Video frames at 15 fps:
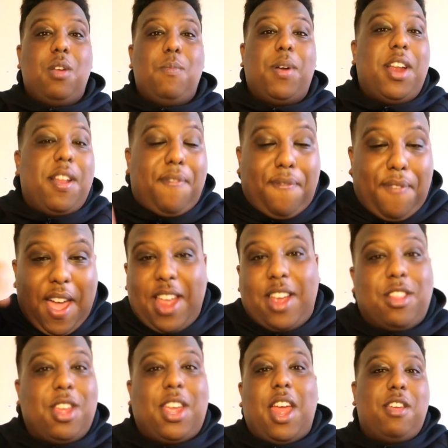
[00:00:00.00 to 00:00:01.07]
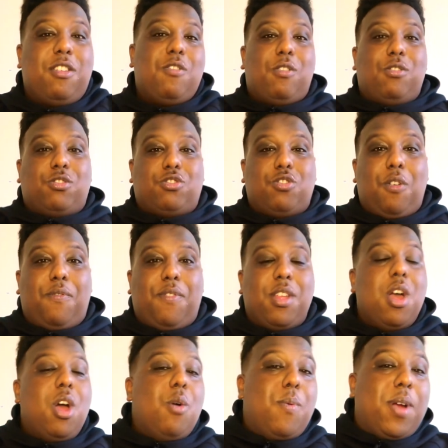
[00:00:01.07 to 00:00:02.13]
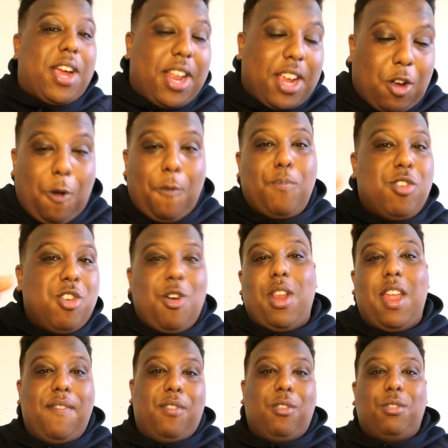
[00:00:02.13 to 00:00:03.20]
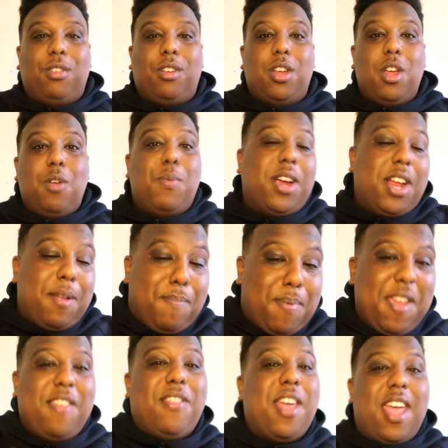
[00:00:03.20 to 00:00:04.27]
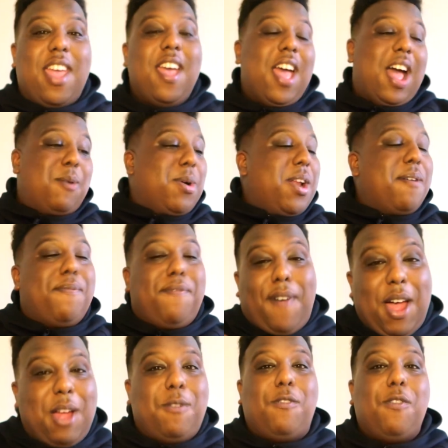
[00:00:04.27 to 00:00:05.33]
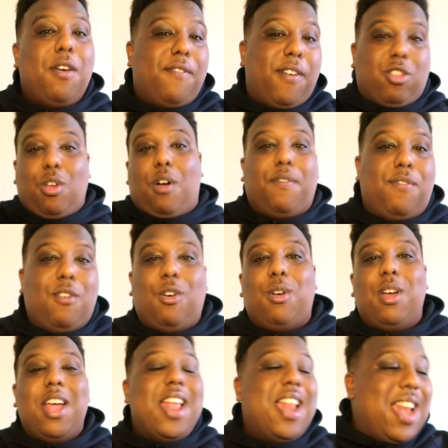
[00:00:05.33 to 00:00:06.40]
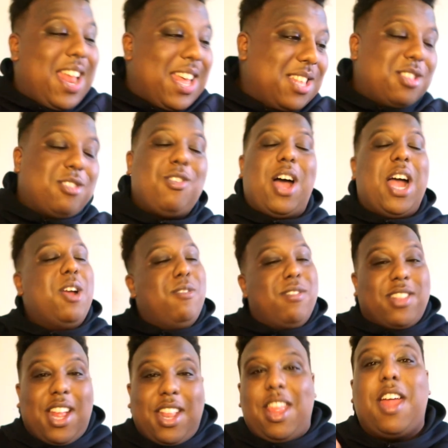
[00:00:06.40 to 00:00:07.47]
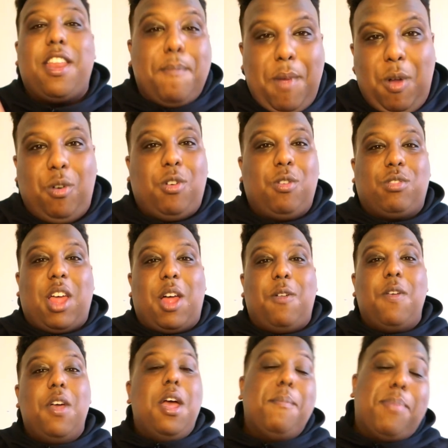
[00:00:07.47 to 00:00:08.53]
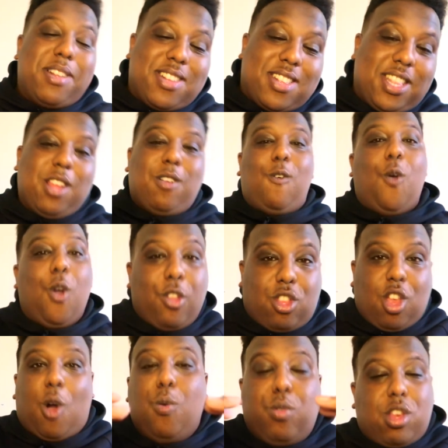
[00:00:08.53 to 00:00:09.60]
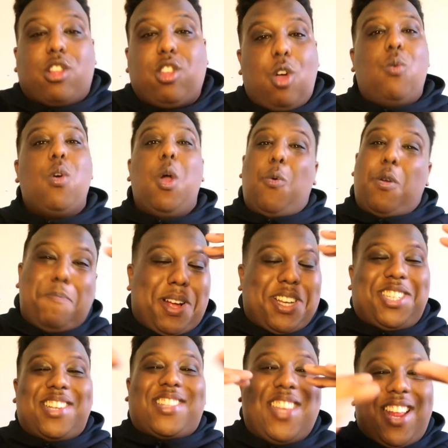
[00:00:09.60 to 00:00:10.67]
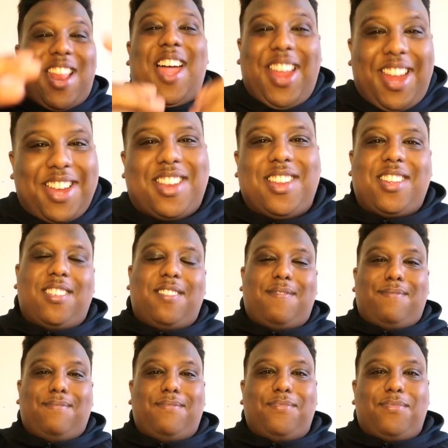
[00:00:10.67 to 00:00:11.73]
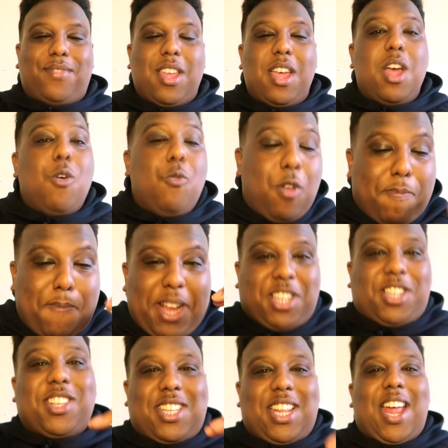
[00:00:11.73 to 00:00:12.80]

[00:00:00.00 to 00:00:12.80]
We're going to fight to get your trophy. We're going to come to your level. We're going to be there and we're going to battle for top four. Leicester, I understand they had a miracle title, but it's still toe-to-toe with Manchester United. With Manchester